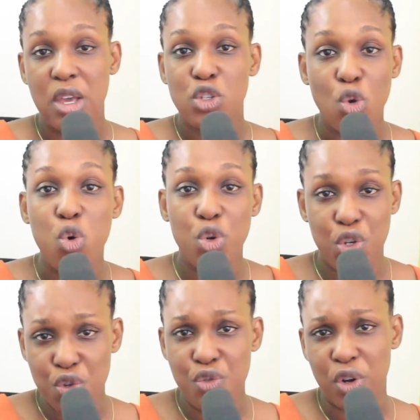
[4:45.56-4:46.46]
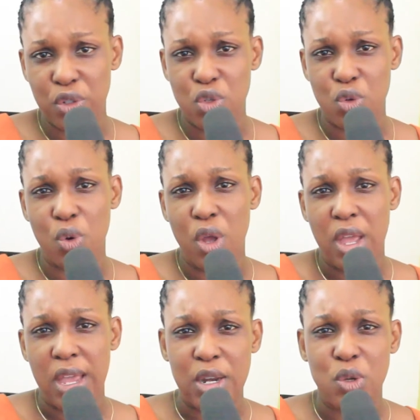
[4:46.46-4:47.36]
So who do you run to
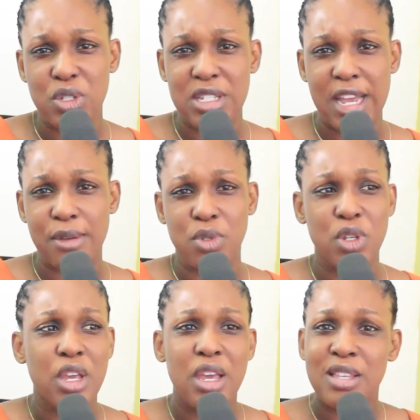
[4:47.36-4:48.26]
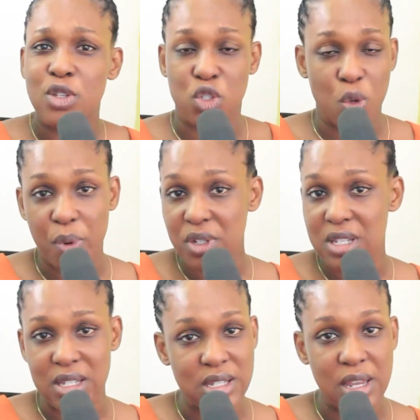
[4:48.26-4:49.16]
in those times? It's your support
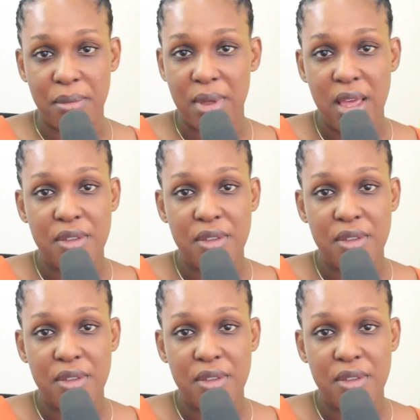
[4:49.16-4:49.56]
system.